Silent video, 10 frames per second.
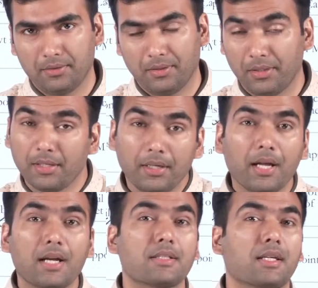In
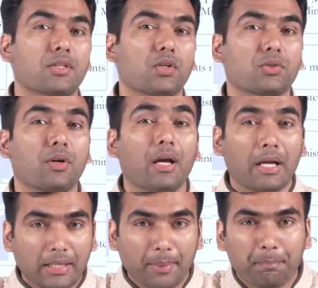India's case also,
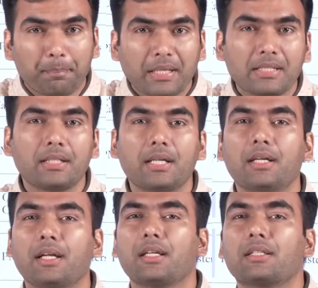the president
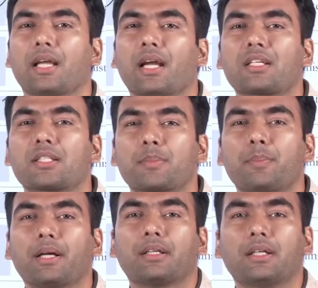is
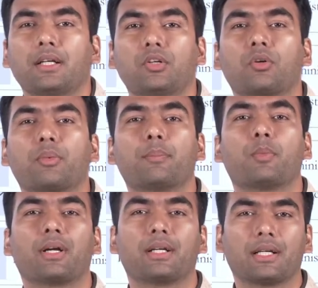expected to be
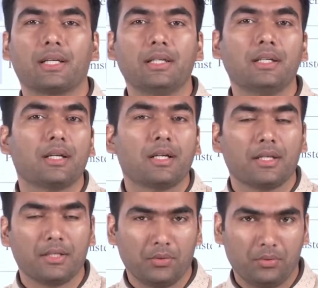politically
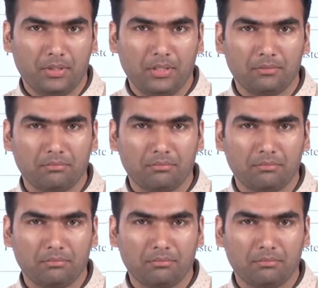neutral.